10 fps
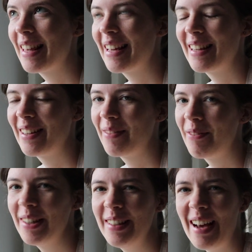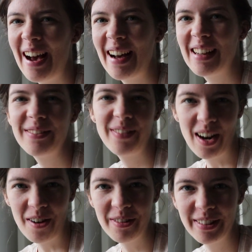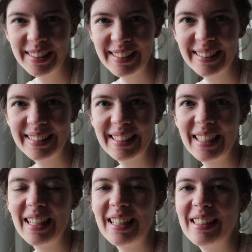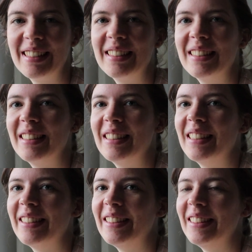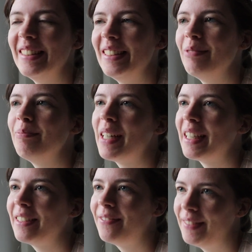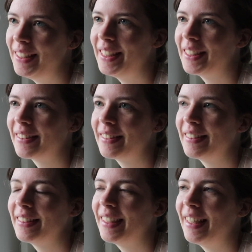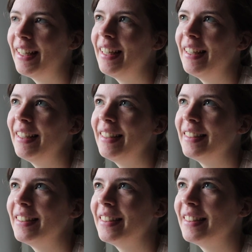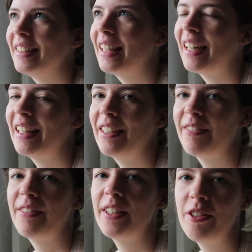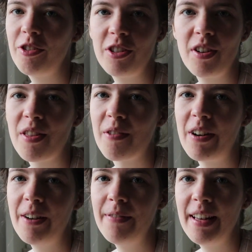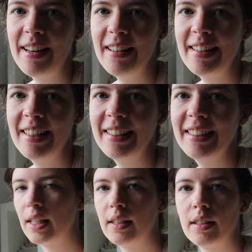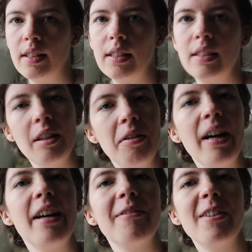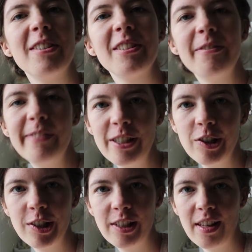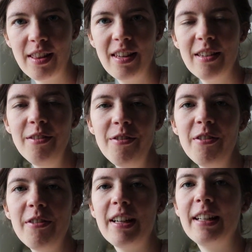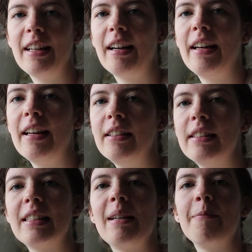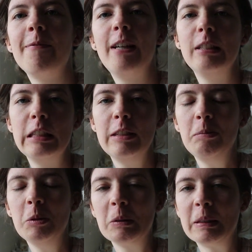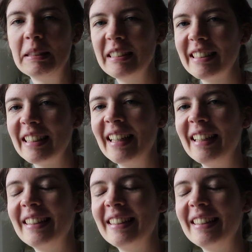than 1.5 hours on my video and I have finished the rough editing. Now I have also finished the intro and I added some fancy music.